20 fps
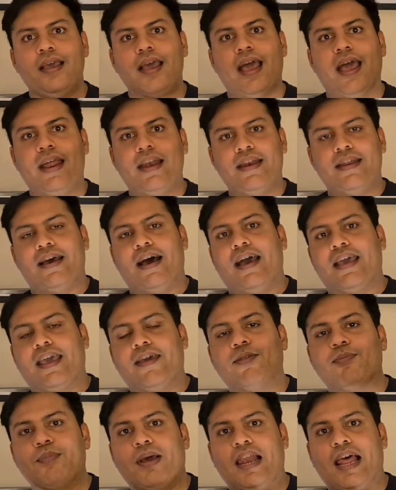And I
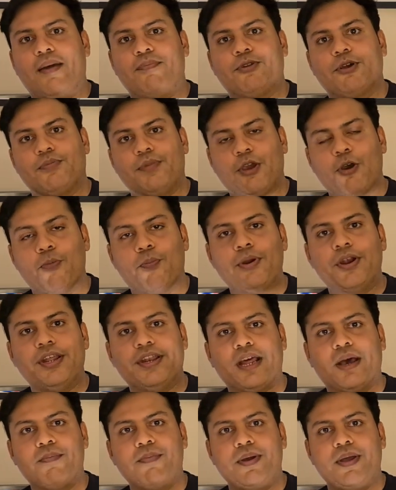gave them my laptop, they opened
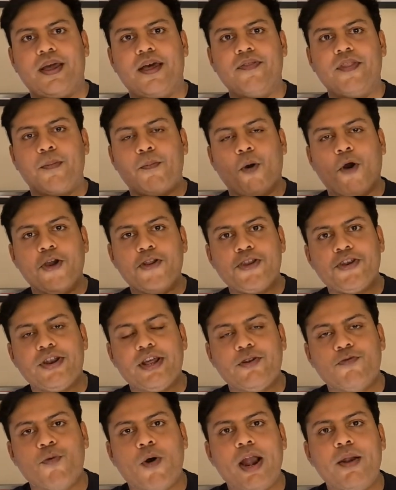it up and they pointed
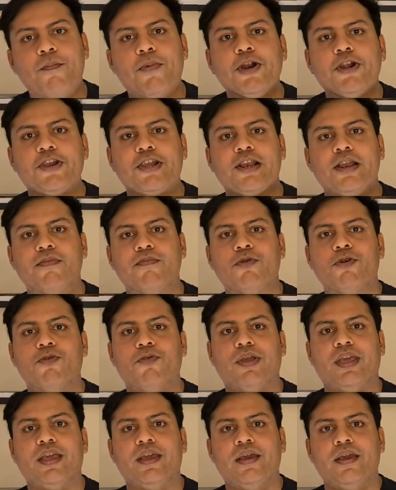at one particular
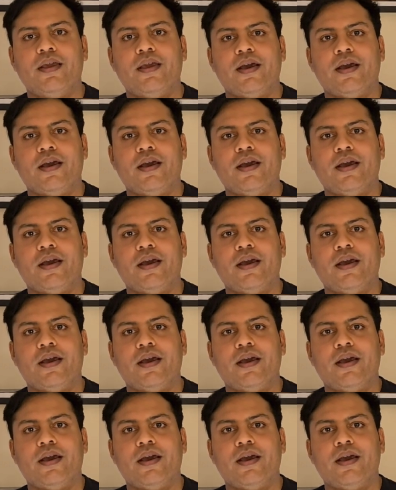movie.